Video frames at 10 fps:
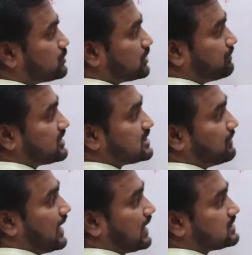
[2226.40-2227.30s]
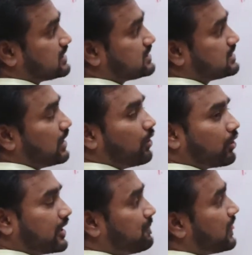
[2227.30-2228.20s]
to the principal axis,
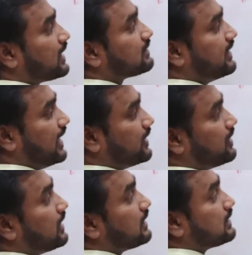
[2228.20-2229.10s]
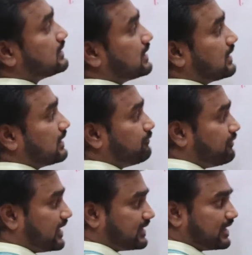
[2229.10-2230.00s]
okay, then the
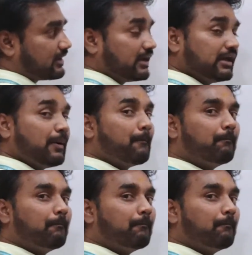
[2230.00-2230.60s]
reflected ray